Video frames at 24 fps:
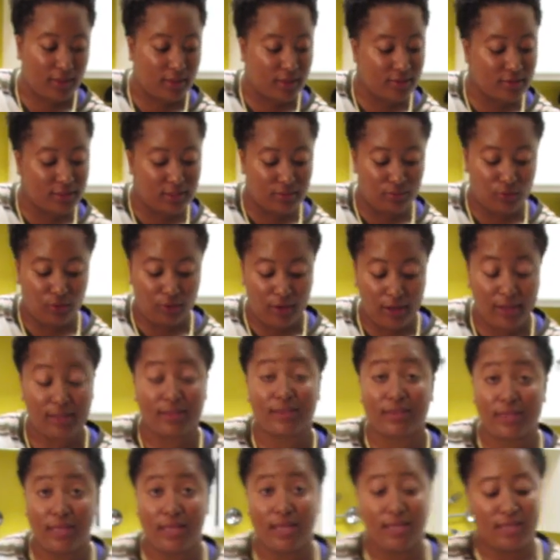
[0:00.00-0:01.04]
there's some great
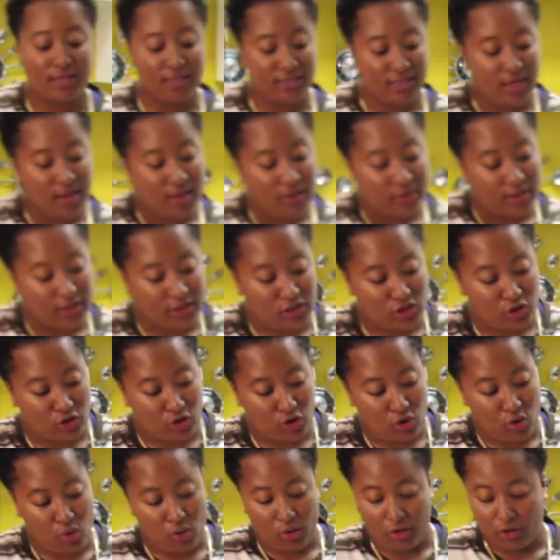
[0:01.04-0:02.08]
things that's gonna
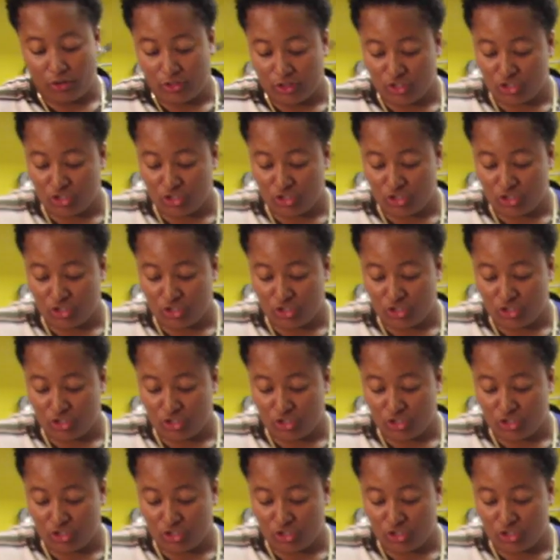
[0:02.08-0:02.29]
go on the